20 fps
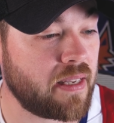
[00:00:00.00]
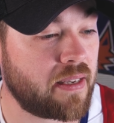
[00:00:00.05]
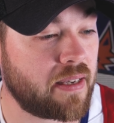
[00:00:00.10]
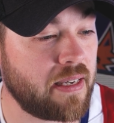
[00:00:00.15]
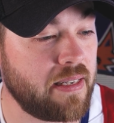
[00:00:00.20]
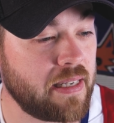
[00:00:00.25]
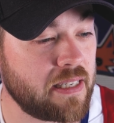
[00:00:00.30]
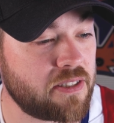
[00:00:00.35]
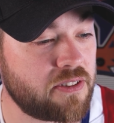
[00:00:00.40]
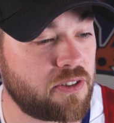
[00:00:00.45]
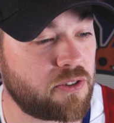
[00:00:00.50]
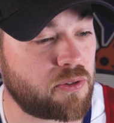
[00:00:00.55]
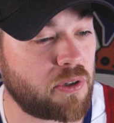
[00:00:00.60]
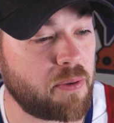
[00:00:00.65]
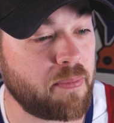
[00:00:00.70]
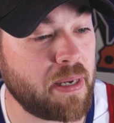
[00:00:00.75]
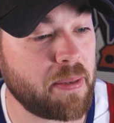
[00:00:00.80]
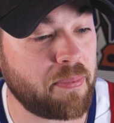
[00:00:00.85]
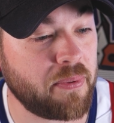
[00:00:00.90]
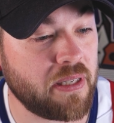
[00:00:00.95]
Okay, next, the
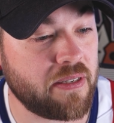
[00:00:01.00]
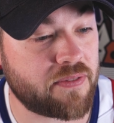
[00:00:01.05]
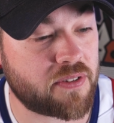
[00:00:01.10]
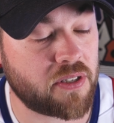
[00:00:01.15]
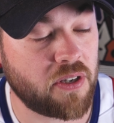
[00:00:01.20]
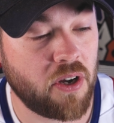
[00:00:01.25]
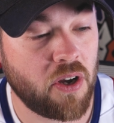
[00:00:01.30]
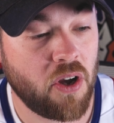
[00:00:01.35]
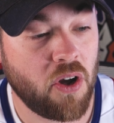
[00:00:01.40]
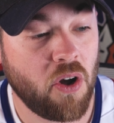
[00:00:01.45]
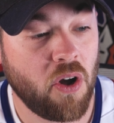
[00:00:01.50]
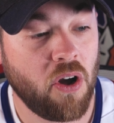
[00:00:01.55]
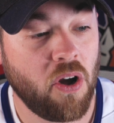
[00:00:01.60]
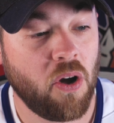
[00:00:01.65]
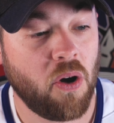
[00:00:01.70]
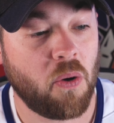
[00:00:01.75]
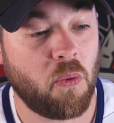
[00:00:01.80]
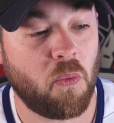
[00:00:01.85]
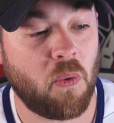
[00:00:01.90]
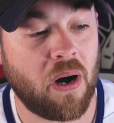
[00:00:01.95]
Toronto Maple Leafs.
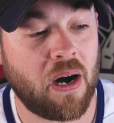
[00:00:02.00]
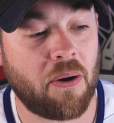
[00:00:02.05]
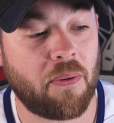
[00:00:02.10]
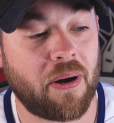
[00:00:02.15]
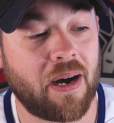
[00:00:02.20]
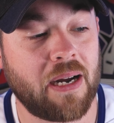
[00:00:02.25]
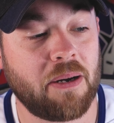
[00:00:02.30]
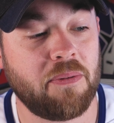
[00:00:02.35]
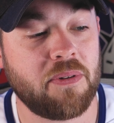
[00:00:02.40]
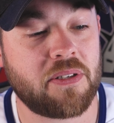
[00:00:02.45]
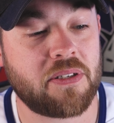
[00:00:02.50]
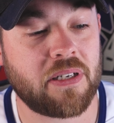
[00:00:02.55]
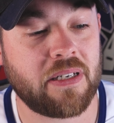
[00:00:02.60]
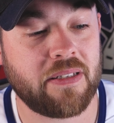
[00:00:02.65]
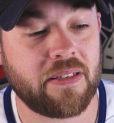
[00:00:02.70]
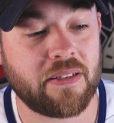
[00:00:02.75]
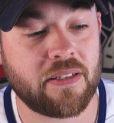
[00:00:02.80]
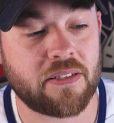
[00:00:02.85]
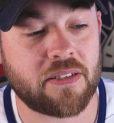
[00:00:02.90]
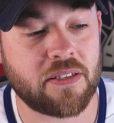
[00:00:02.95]
Wow, I would say
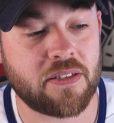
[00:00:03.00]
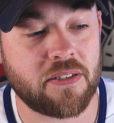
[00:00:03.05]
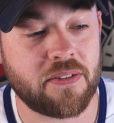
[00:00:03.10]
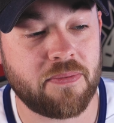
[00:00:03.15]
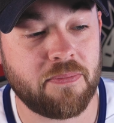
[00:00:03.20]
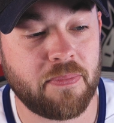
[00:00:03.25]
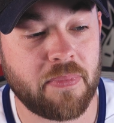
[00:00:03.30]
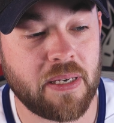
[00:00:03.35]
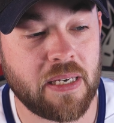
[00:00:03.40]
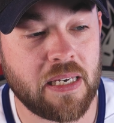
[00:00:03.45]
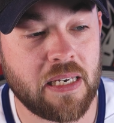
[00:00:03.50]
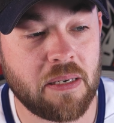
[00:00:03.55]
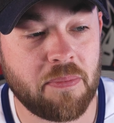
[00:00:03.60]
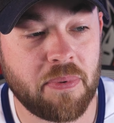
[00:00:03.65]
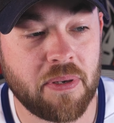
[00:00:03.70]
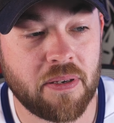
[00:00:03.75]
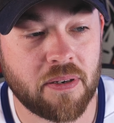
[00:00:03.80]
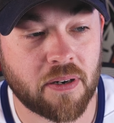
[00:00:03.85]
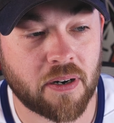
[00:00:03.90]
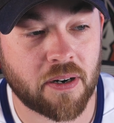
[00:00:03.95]
that this is
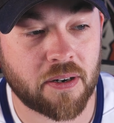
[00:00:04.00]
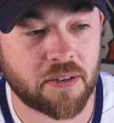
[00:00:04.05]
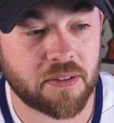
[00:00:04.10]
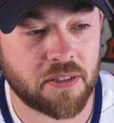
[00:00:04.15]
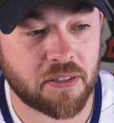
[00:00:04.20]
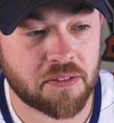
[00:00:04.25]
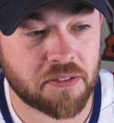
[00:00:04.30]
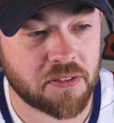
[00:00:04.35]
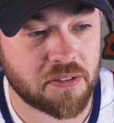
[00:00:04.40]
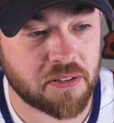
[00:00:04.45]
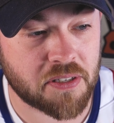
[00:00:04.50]
maybe Argonauts